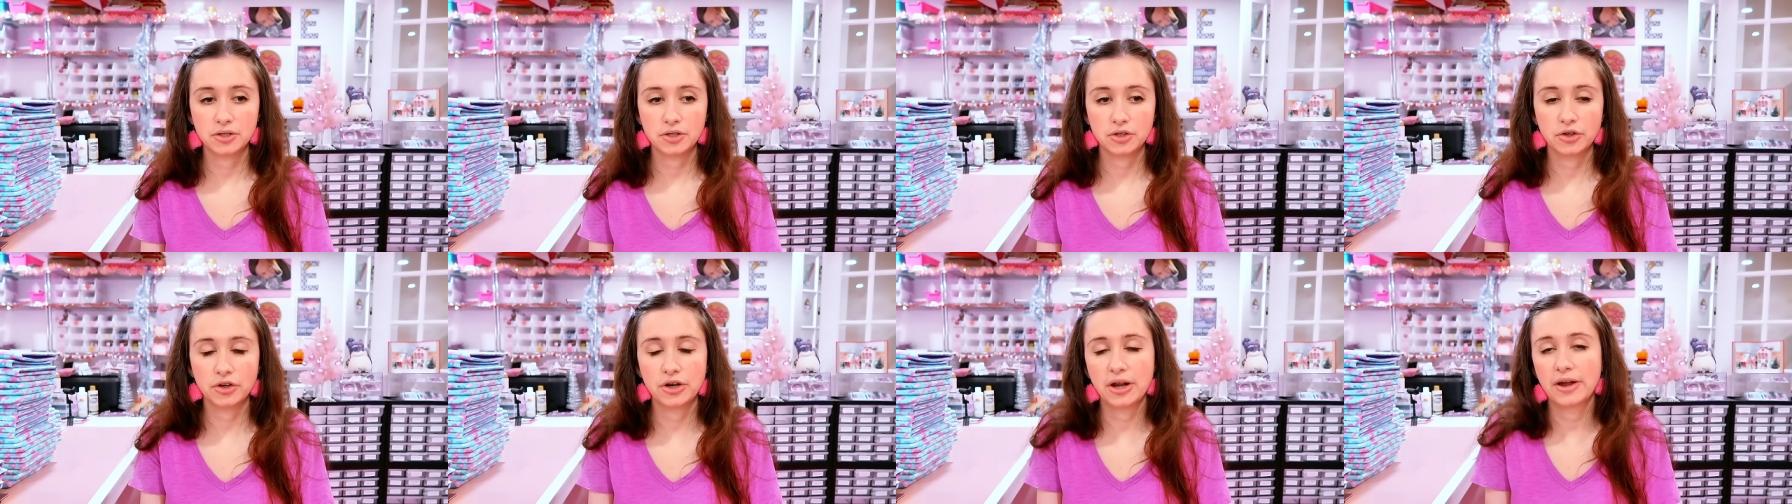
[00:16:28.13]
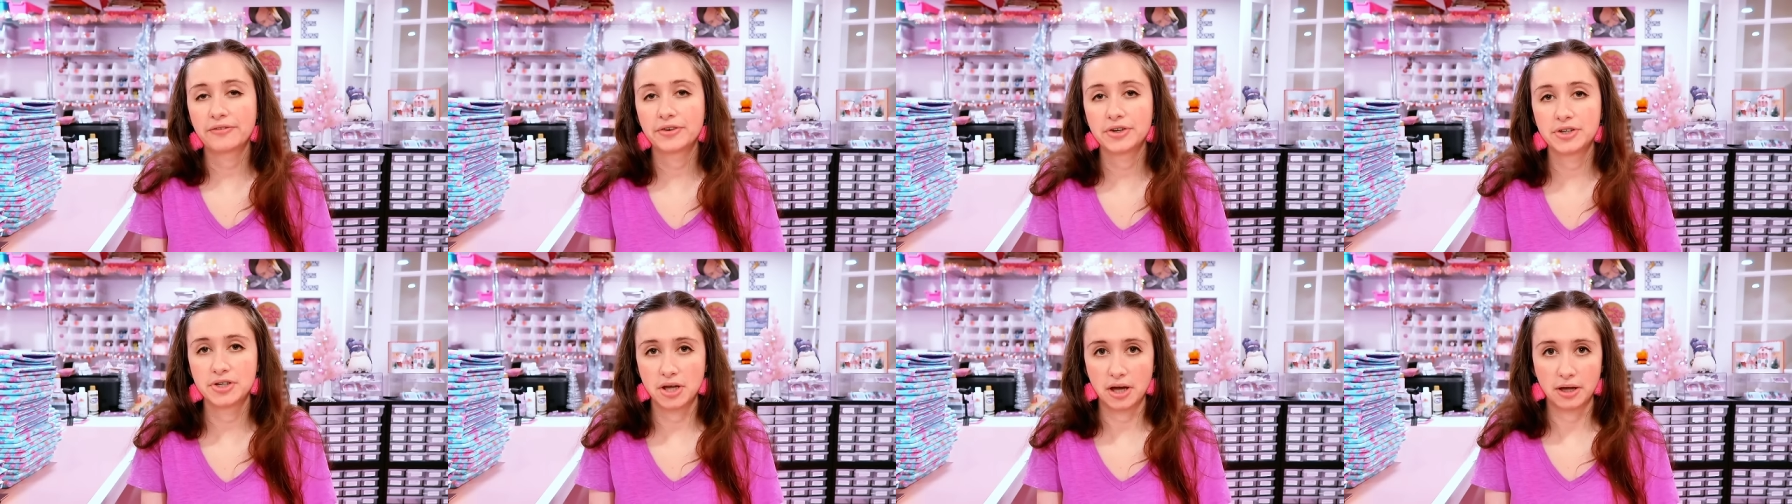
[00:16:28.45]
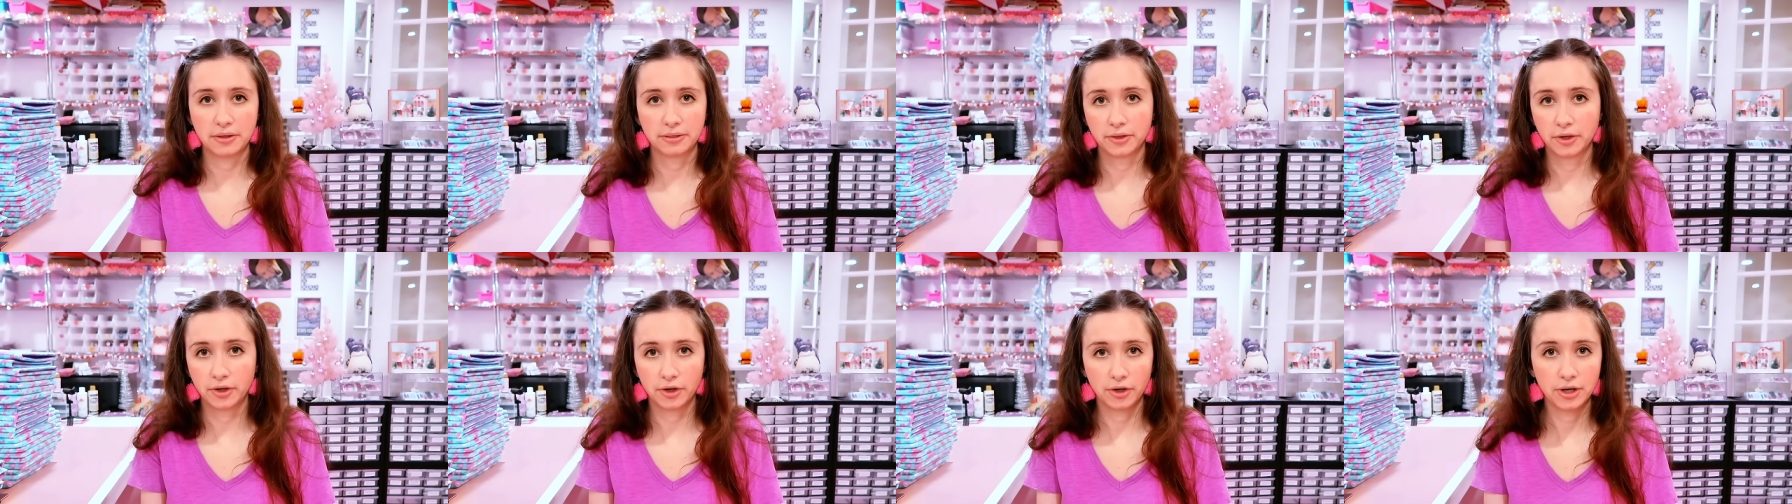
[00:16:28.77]
you're never
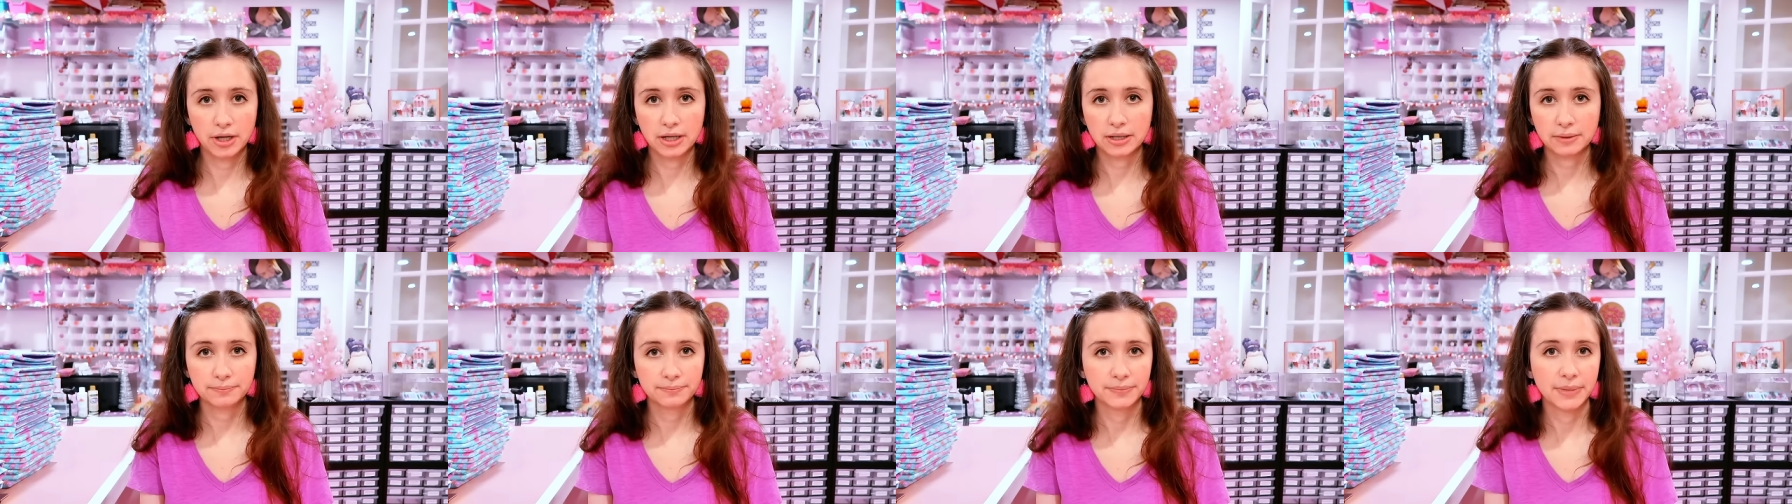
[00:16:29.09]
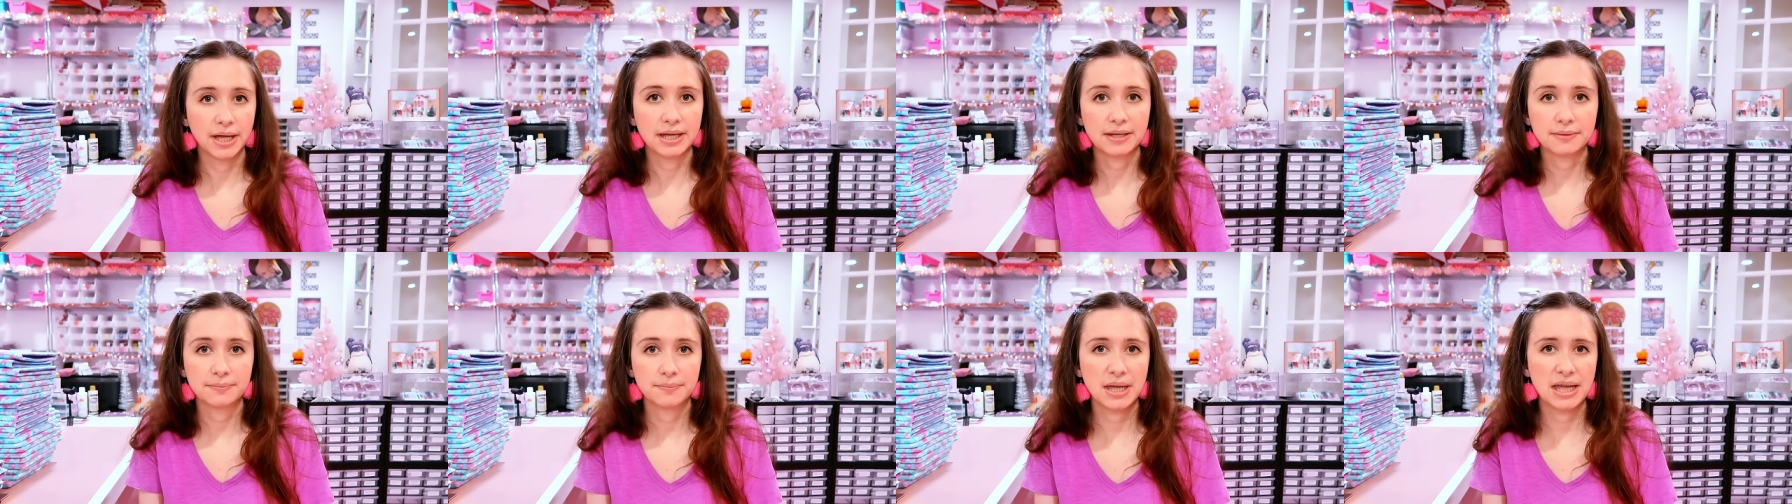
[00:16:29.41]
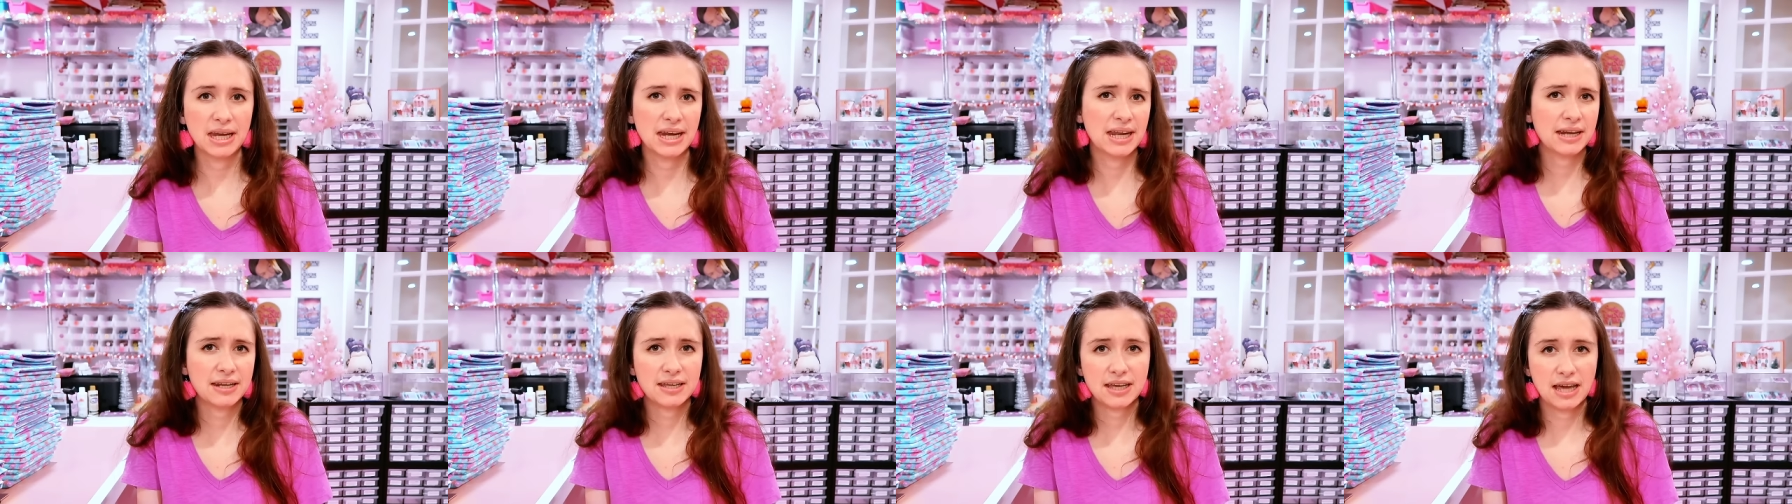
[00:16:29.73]
done learning like
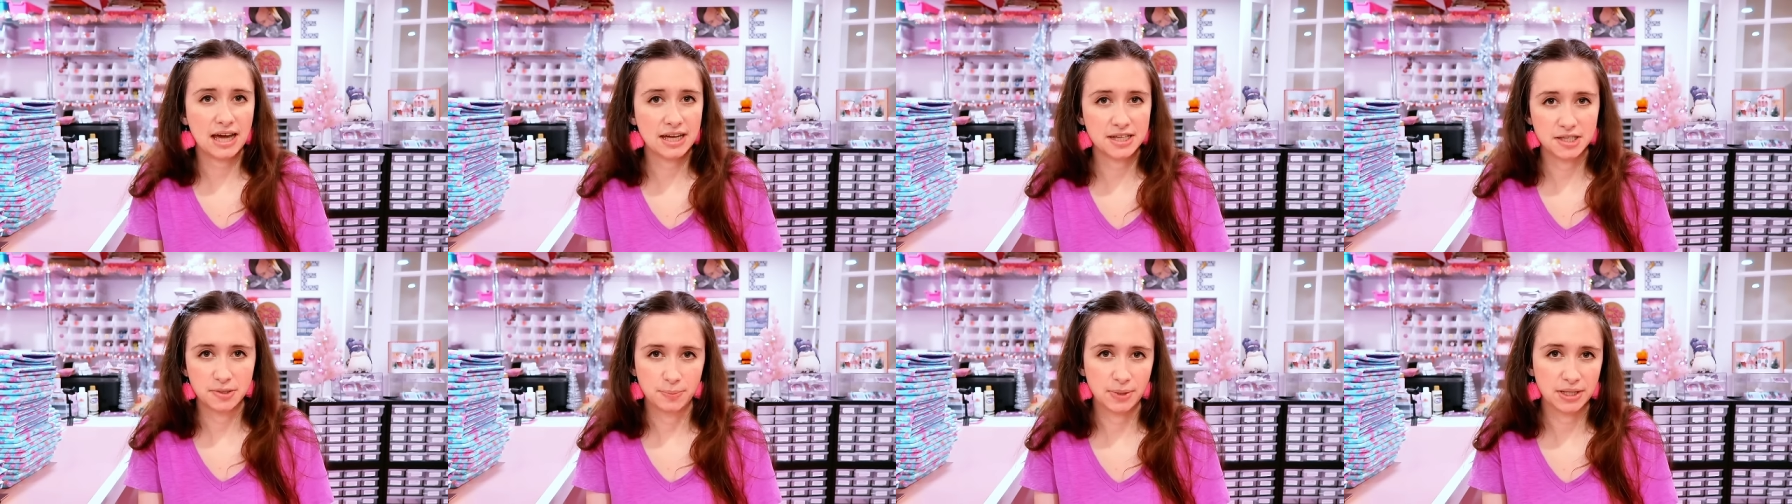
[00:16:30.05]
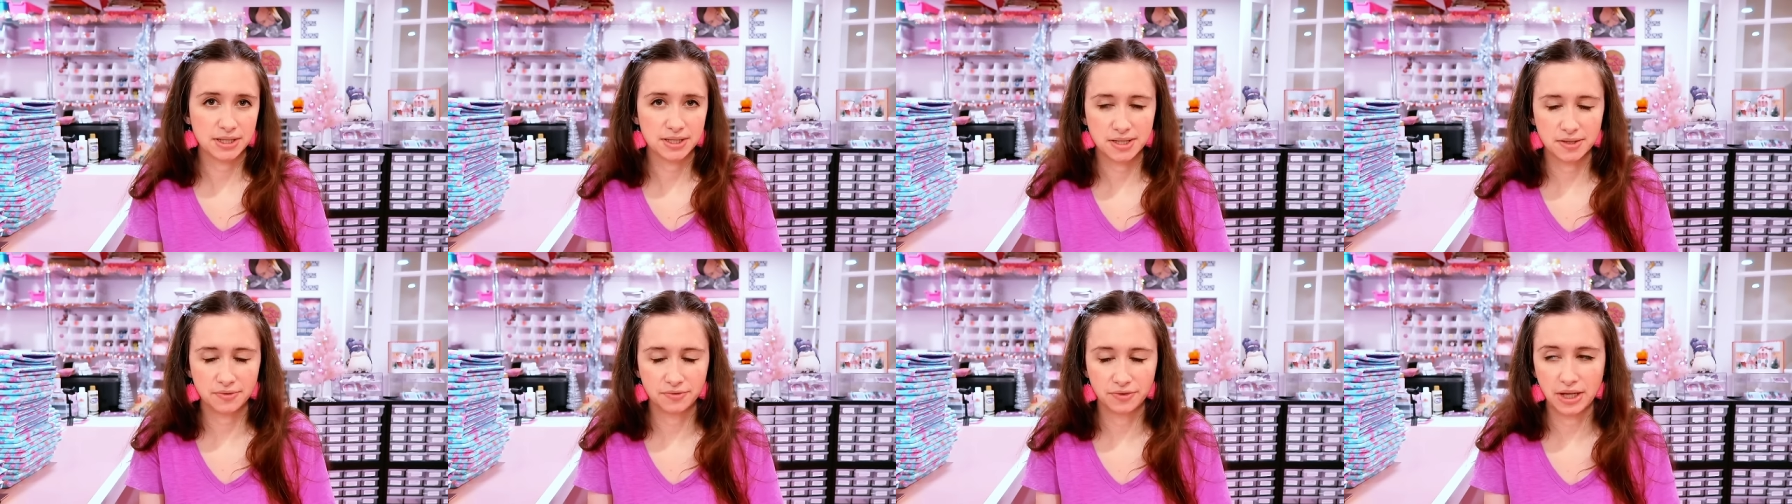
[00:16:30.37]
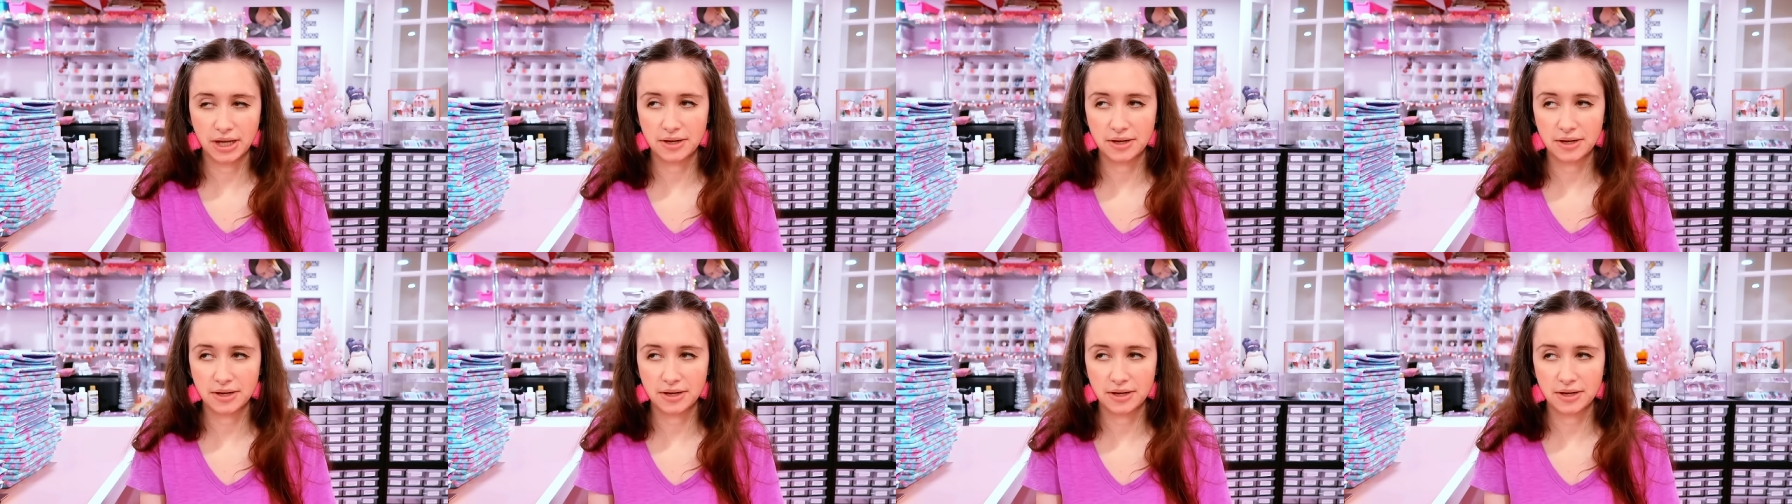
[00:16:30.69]
in any aspects